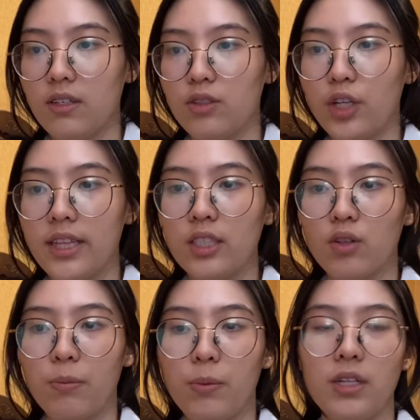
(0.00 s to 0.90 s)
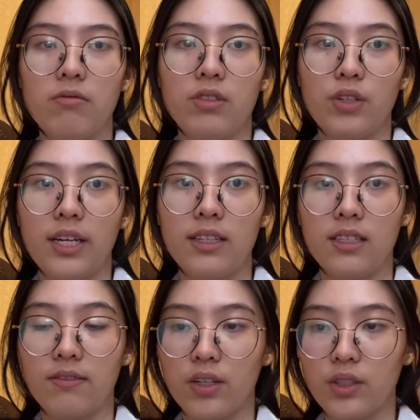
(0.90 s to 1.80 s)
GIT is compromised with GIT
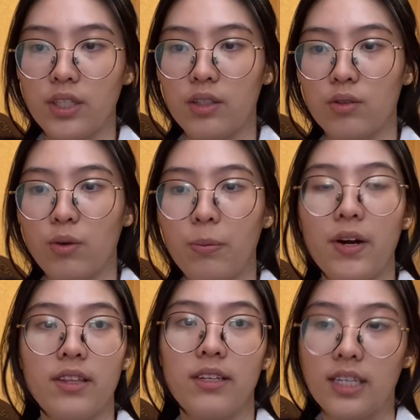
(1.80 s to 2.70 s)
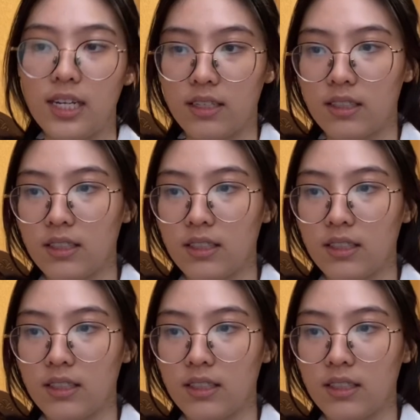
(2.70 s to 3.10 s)
dysfunction and also paralytic ileus.